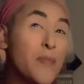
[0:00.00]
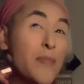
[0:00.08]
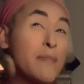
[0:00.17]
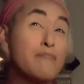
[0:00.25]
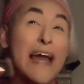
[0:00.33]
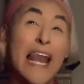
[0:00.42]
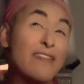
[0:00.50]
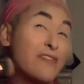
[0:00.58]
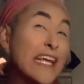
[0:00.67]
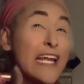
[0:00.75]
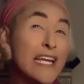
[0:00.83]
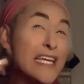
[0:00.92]
my
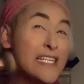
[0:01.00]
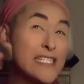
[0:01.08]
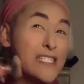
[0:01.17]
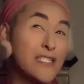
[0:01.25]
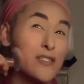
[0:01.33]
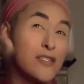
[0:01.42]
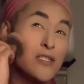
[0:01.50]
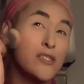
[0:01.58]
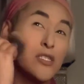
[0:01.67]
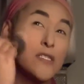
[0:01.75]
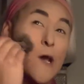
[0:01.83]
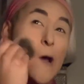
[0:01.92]
Latina-ness.
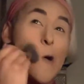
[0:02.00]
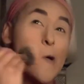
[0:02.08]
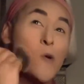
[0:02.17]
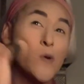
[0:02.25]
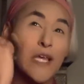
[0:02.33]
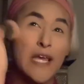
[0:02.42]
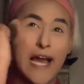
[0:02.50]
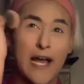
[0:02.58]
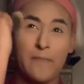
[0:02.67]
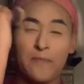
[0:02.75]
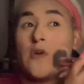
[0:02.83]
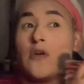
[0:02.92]
So
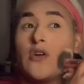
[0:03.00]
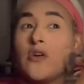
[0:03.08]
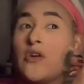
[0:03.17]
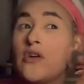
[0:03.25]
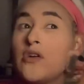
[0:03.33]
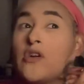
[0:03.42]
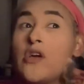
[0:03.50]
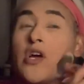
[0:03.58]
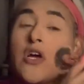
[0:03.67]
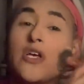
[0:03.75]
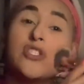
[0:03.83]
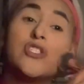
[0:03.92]
yeah.
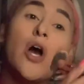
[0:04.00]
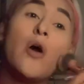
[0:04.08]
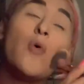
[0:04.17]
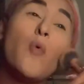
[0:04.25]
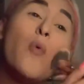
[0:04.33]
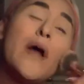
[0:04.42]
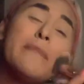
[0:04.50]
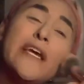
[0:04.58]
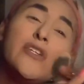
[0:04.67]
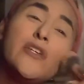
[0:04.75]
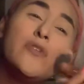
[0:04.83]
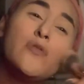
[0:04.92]
So what
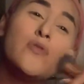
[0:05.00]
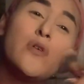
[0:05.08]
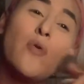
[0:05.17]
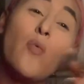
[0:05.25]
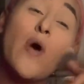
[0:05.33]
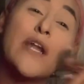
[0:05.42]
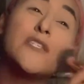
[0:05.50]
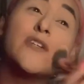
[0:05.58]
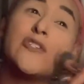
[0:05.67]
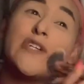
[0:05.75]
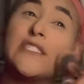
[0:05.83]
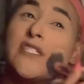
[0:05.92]
made you want to
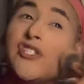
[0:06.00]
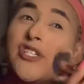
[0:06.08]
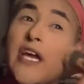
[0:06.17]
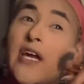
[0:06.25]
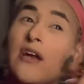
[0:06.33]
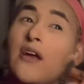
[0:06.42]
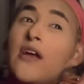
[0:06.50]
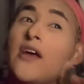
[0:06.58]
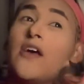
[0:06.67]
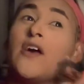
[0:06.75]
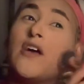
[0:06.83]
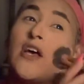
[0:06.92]
start transitioning?
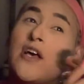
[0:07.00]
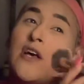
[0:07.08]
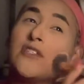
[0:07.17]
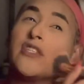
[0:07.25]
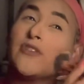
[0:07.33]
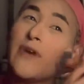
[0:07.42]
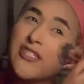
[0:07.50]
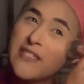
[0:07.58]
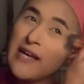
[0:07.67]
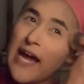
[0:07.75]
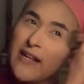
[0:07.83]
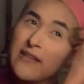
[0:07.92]
So this
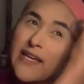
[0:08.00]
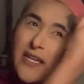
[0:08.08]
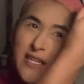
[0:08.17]
question kind of like